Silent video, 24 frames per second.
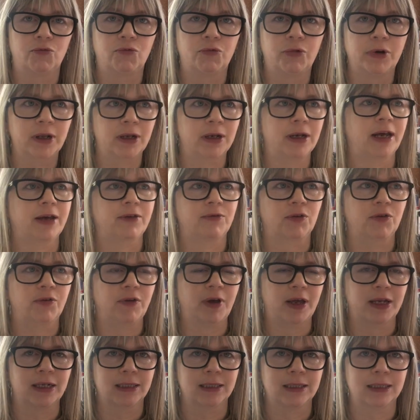real life
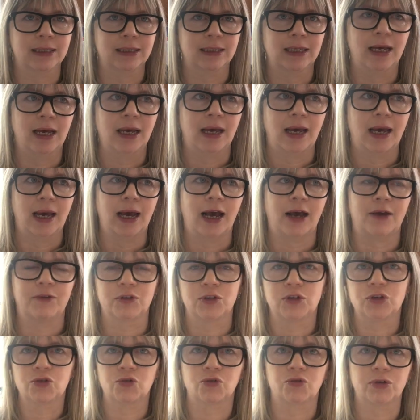events, and
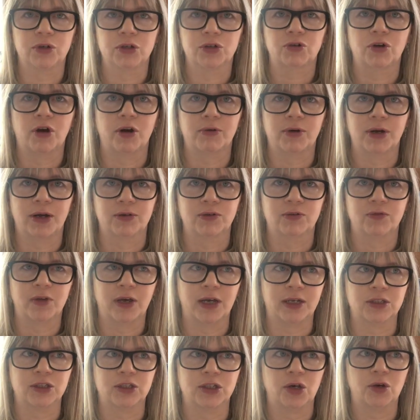the story has grown out of
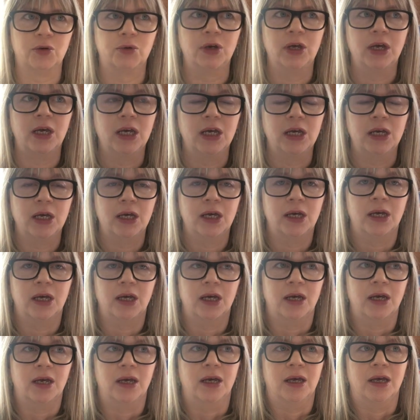that. So
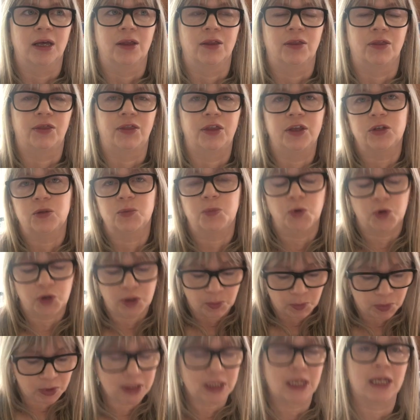this book
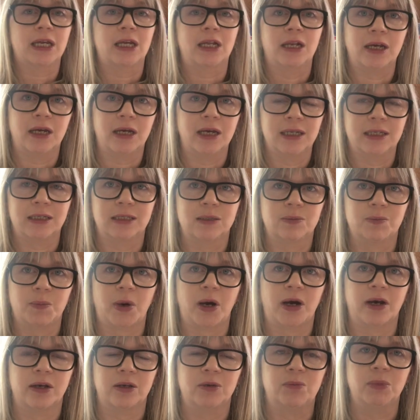in particular
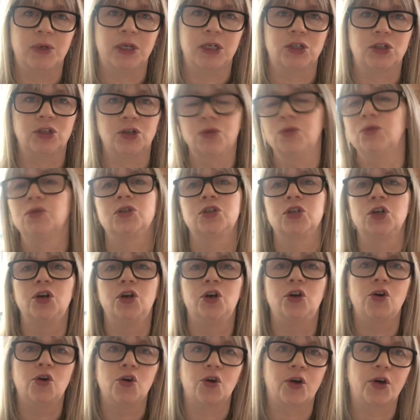inspired me to
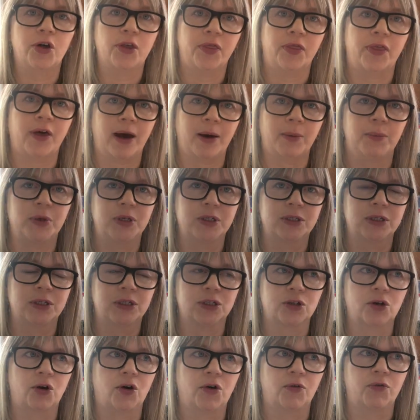look at that
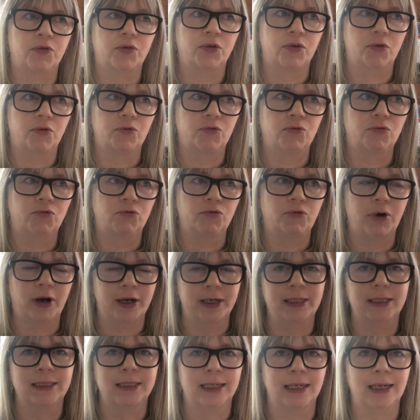business of
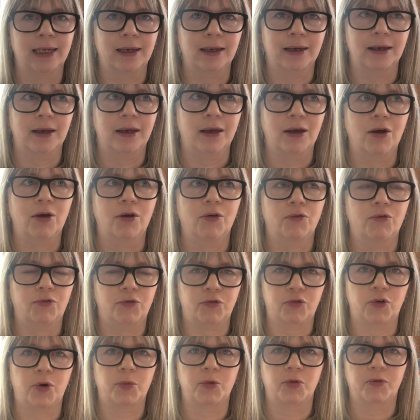writing
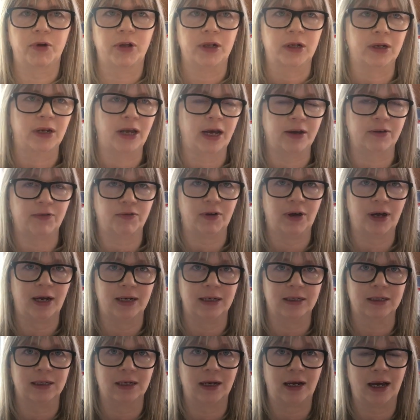from a real life,
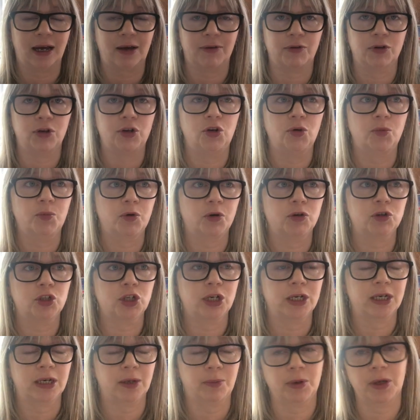and I have a new
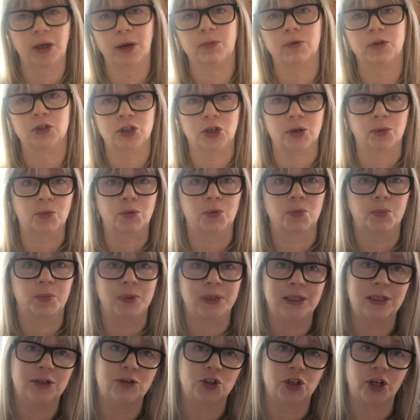project coming up which I will
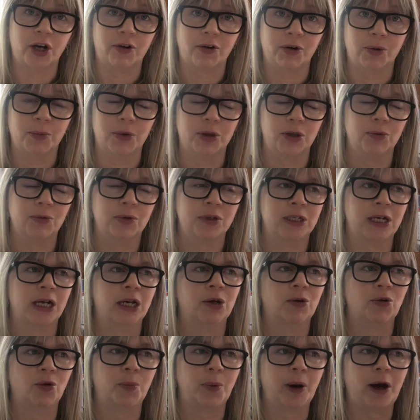be sharing with you and
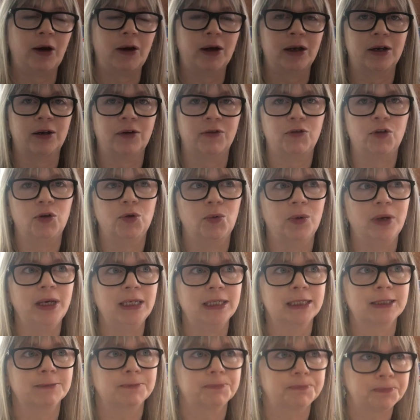telling you about in a few
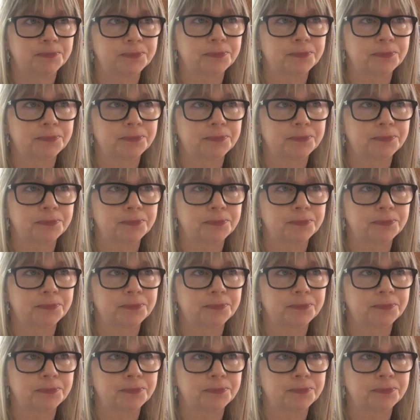weeks